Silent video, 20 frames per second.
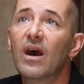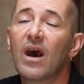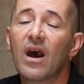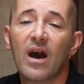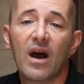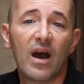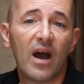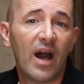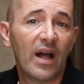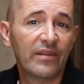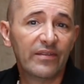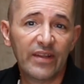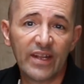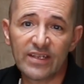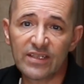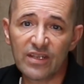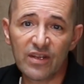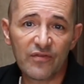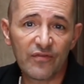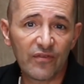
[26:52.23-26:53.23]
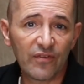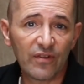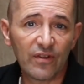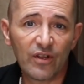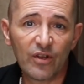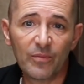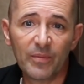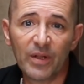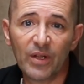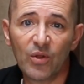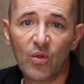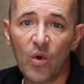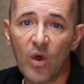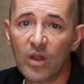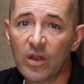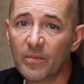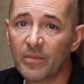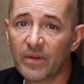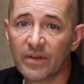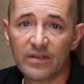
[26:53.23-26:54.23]
Uh, I'll test it for a little bit
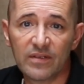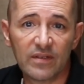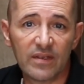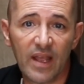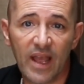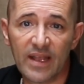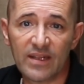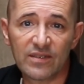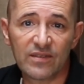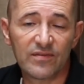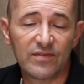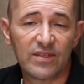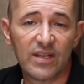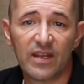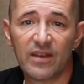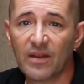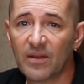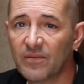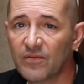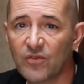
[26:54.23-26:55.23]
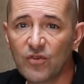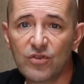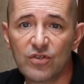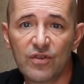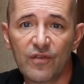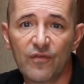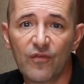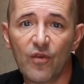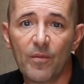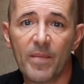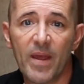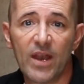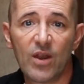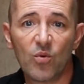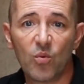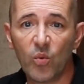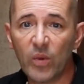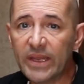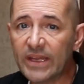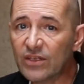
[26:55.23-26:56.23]
longer, but as I've said, I've used it for about
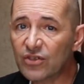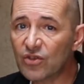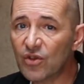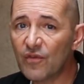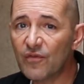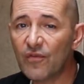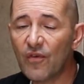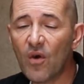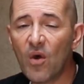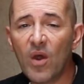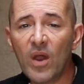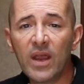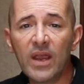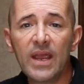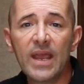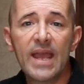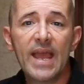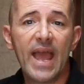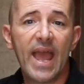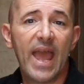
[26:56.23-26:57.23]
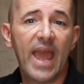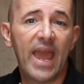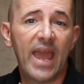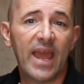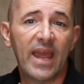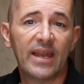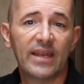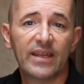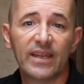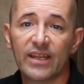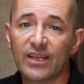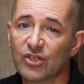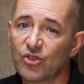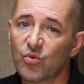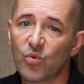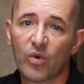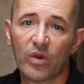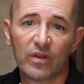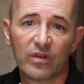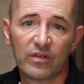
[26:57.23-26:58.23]
a week so far, and
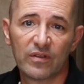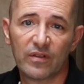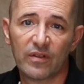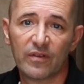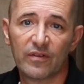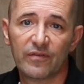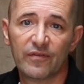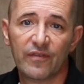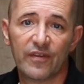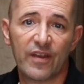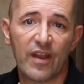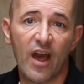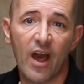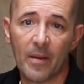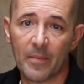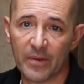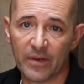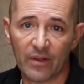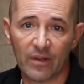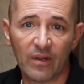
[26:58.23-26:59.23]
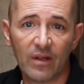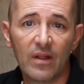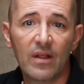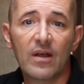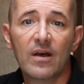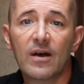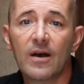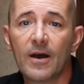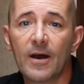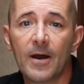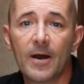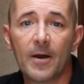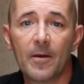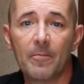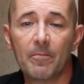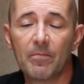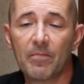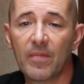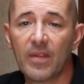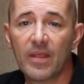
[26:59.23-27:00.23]
it's worked phenomenal.
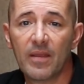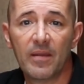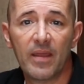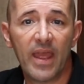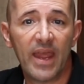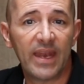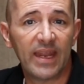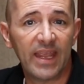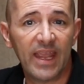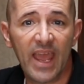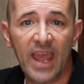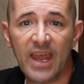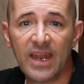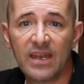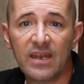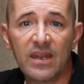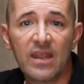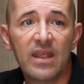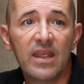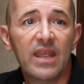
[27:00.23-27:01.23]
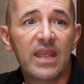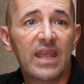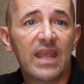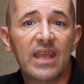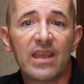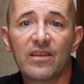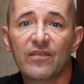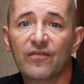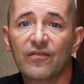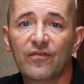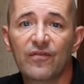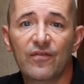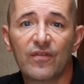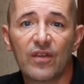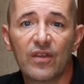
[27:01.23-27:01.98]
Um, and again, if